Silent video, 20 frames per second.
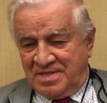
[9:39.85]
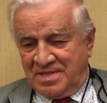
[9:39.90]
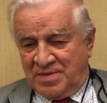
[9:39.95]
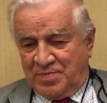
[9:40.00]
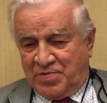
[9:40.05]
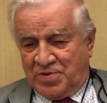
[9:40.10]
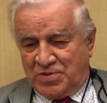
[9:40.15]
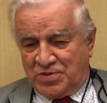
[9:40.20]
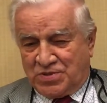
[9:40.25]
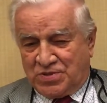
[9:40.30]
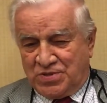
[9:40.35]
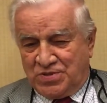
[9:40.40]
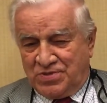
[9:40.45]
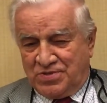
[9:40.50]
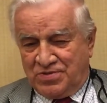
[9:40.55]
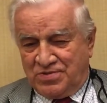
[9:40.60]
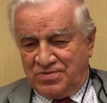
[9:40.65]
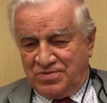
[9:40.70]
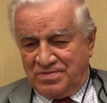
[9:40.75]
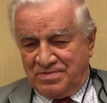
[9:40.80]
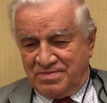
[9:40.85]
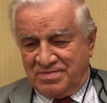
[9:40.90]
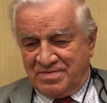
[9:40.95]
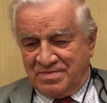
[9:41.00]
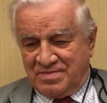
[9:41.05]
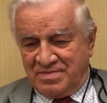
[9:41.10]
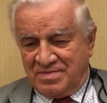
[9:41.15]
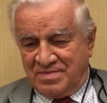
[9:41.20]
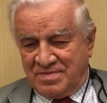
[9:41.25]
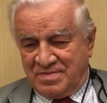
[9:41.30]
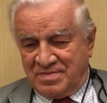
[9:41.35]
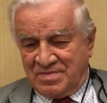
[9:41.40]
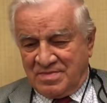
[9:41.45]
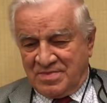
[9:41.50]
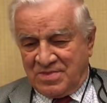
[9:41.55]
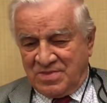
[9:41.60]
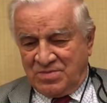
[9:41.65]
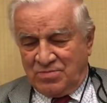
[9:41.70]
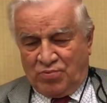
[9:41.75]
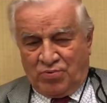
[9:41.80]
the person who
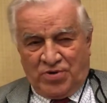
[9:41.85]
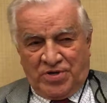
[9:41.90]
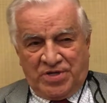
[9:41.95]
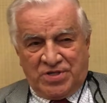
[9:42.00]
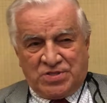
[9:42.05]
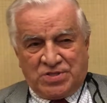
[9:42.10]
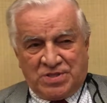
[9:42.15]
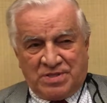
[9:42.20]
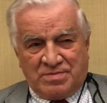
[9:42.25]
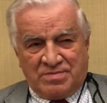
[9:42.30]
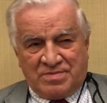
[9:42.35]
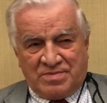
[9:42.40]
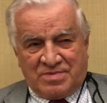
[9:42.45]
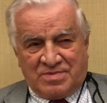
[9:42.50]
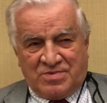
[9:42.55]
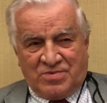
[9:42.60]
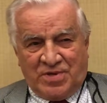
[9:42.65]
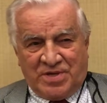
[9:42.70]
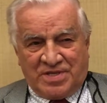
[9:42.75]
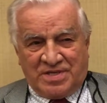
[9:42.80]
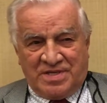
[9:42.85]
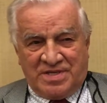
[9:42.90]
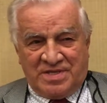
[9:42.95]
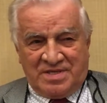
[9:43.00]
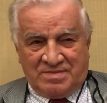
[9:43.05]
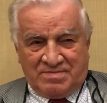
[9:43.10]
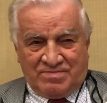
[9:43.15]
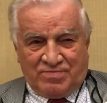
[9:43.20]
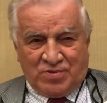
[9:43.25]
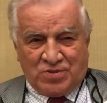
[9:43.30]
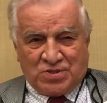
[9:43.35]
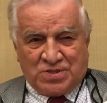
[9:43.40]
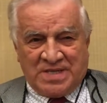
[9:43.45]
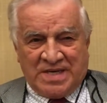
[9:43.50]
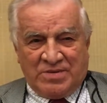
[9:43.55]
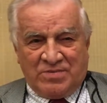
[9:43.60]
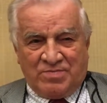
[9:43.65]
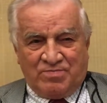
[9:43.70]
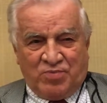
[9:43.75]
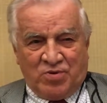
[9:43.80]
breeds them quickly puts
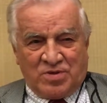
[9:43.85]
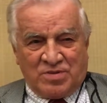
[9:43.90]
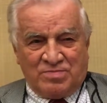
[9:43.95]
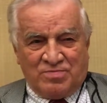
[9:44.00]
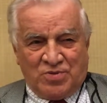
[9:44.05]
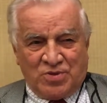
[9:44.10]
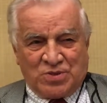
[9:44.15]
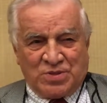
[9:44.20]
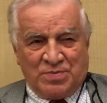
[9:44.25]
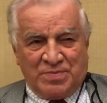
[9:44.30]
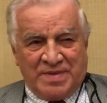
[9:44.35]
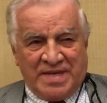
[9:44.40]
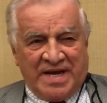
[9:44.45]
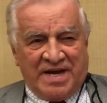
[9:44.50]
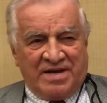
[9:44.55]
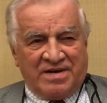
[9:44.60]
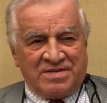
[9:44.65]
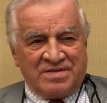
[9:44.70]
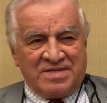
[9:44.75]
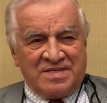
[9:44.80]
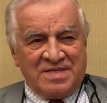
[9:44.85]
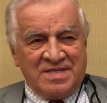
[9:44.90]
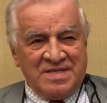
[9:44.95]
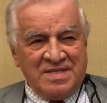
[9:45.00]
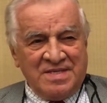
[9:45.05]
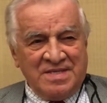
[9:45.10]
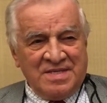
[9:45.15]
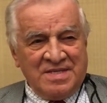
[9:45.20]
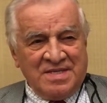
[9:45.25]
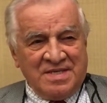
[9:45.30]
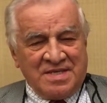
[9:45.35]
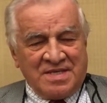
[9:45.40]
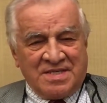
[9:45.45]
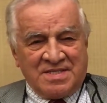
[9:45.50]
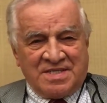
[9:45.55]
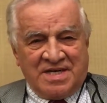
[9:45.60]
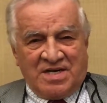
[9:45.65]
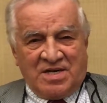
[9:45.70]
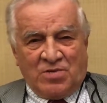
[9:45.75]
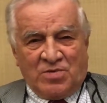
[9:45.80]
that put, puts them down
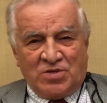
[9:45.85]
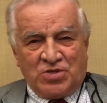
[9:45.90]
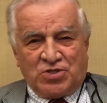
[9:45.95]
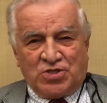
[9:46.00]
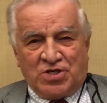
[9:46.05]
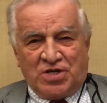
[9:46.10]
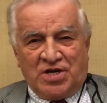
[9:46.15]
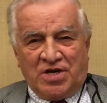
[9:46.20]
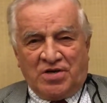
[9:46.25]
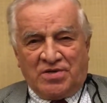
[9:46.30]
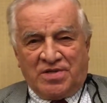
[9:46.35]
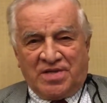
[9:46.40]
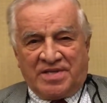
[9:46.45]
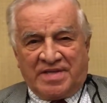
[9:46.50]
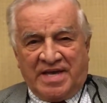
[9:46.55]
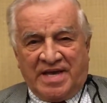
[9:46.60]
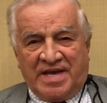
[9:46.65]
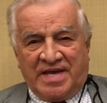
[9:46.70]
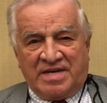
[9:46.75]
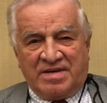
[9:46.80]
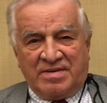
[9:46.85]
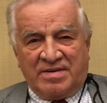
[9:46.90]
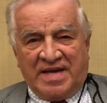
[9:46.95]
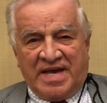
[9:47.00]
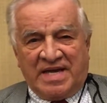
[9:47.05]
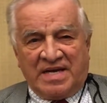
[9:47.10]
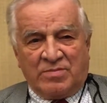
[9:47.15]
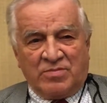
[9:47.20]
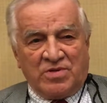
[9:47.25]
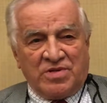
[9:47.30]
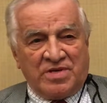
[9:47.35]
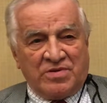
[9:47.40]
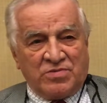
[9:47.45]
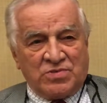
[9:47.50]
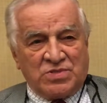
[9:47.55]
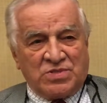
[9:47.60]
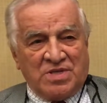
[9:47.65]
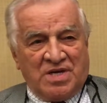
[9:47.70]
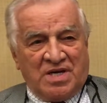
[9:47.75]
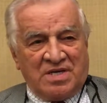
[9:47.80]
because they don't want you to know that they had an animal that
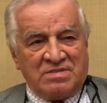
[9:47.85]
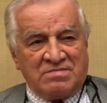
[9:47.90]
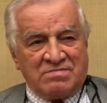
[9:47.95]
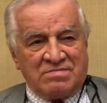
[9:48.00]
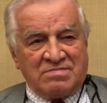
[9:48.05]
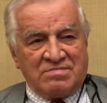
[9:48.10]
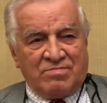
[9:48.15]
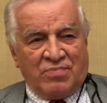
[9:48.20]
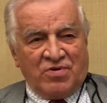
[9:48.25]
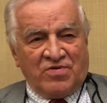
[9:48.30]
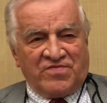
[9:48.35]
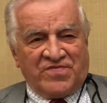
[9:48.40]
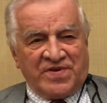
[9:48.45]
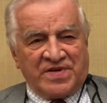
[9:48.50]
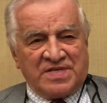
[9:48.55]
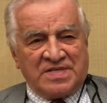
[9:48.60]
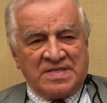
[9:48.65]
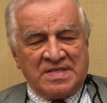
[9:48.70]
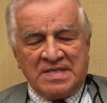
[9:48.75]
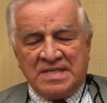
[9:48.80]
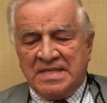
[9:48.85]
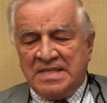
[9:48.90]
was not perfect.